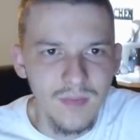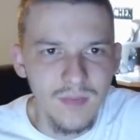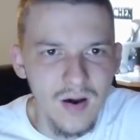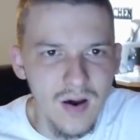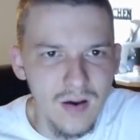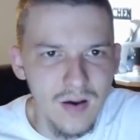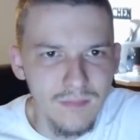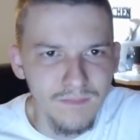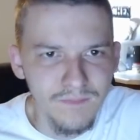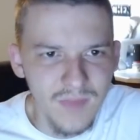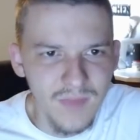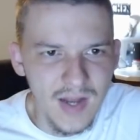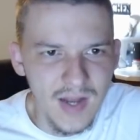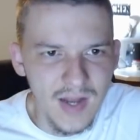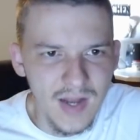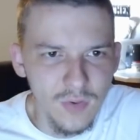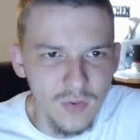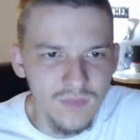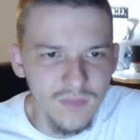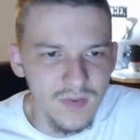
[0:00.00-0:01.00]
Um, I don't
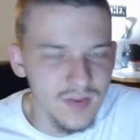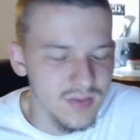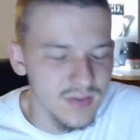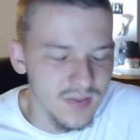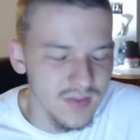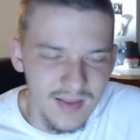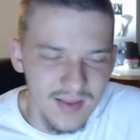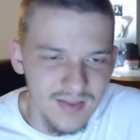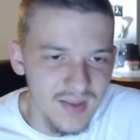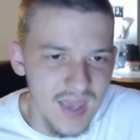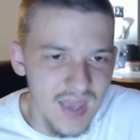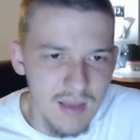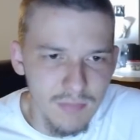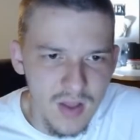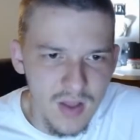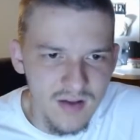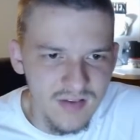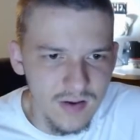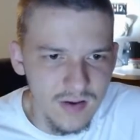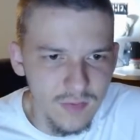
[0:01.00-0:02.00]
know, if, like the game
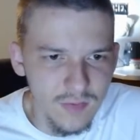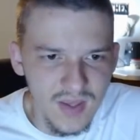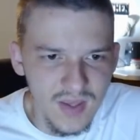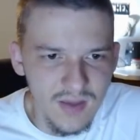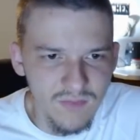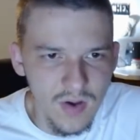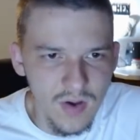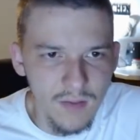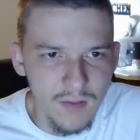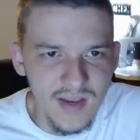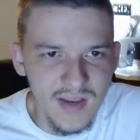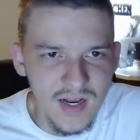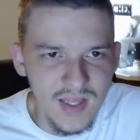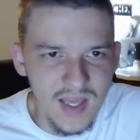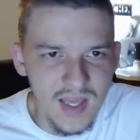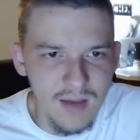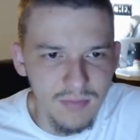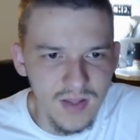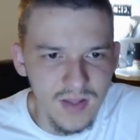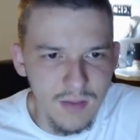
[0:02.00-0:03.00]
logs, I don't think have updated
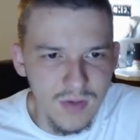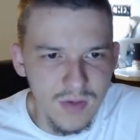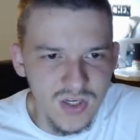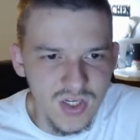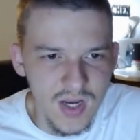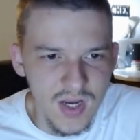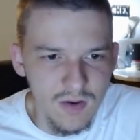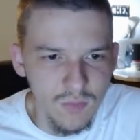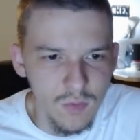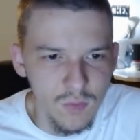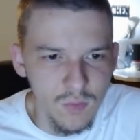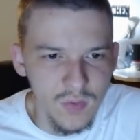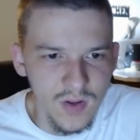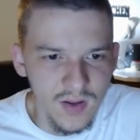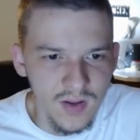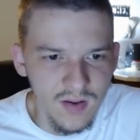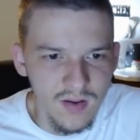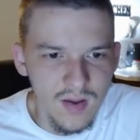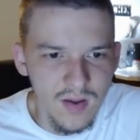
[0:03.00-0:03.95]
yet, but let me check real quick,